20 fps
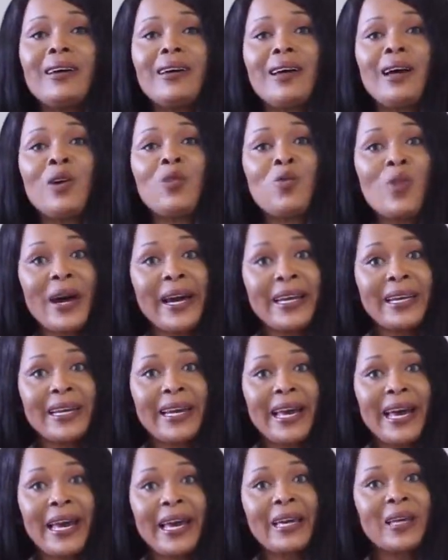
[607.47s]
a wide
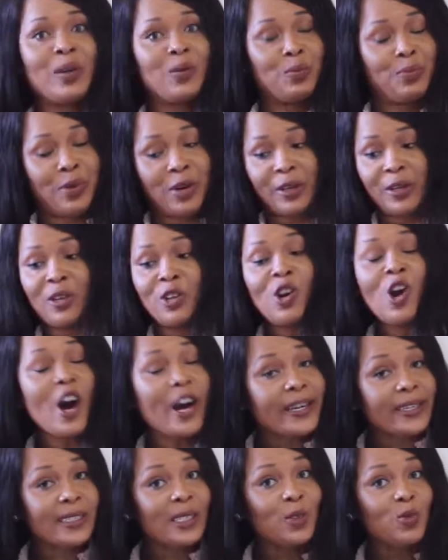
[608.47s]
leg, but
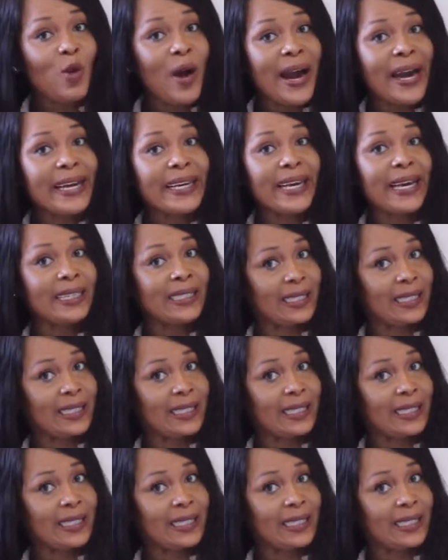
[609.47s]
not as wide